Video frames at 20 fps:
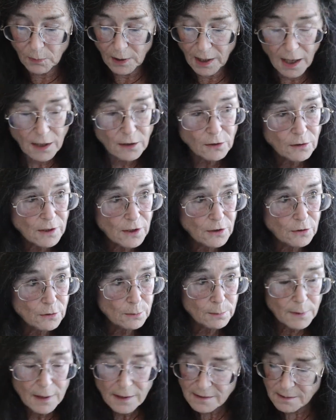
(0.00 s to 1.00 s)
When I look at
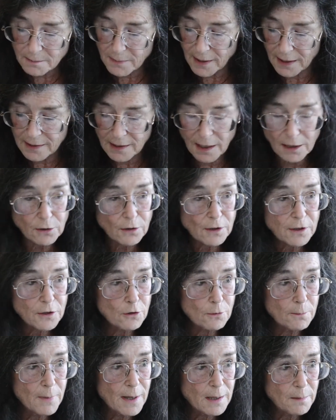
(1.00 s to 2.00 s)
your resume and I look at
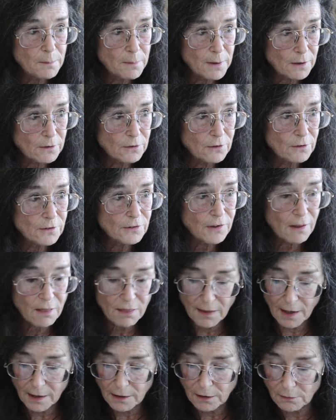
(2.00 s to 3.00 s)
your many pictures
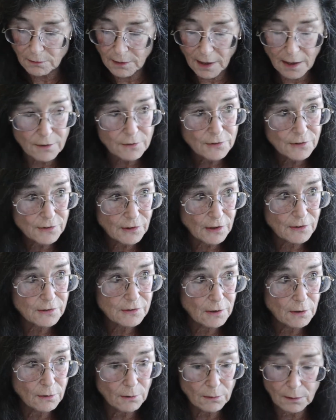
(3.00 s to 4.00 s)
and thank you letters, as I
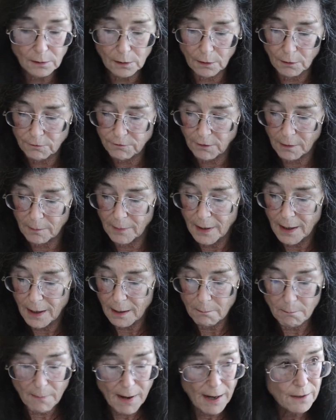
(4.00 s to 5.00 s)
said earlier, from
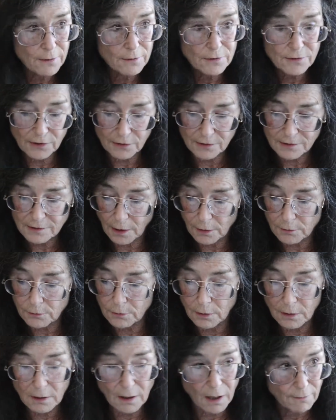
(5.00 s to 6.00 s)
mayors,
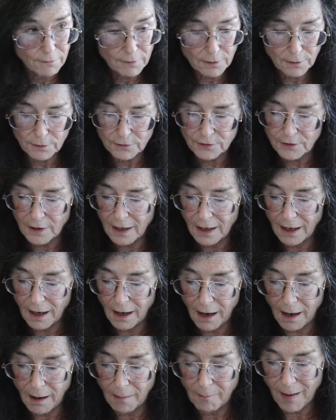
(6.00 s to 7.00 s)
etc., governors,
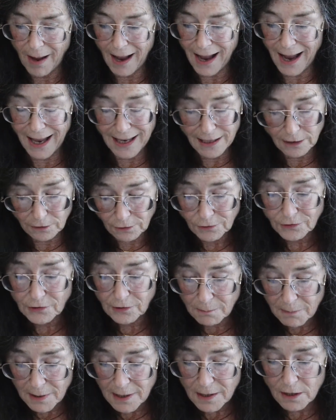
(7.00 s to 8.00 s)
it looks
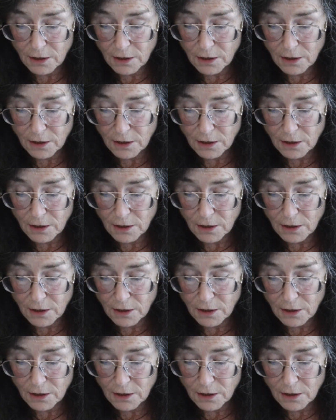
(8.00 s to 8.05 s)
to me